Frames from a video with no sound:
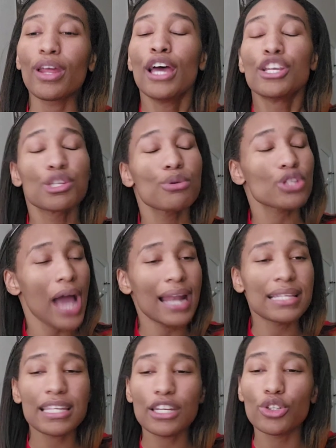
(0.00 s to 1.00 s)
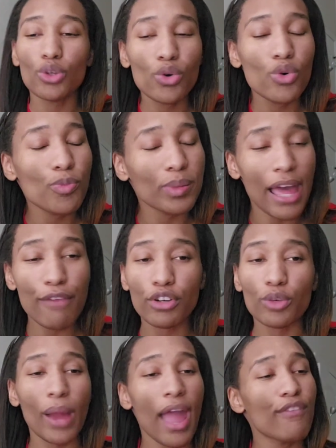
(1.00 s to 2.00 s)
she was trying to see the dude who played for the
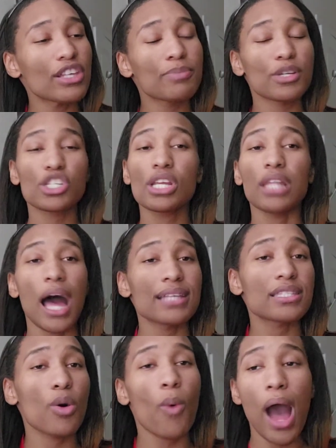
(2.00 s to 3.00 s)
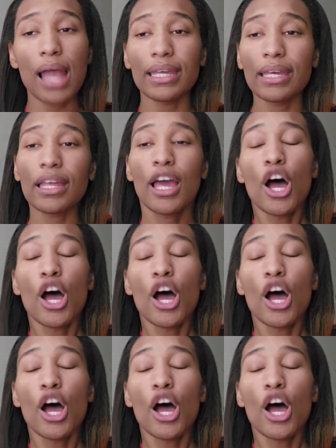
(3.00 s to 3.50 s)
Ravens, but she lost her wallet,